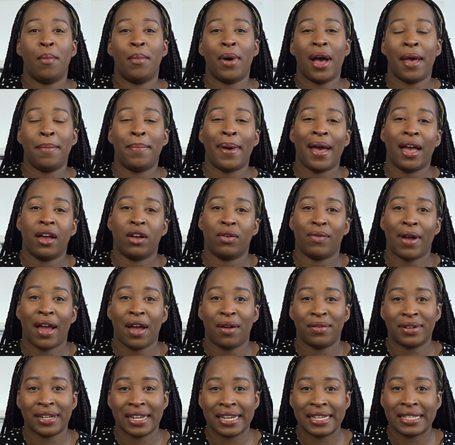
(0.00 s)
my
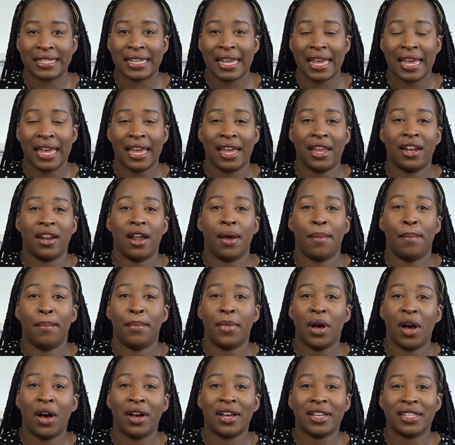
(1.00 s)
background is in
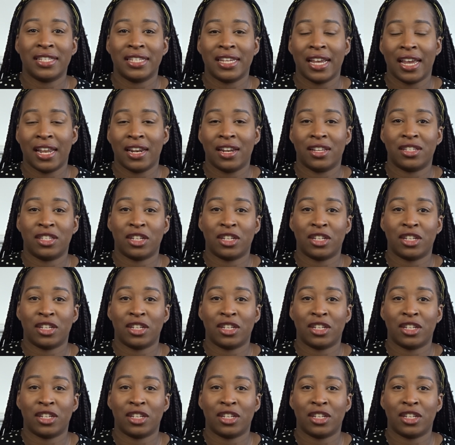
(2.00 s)
marketing,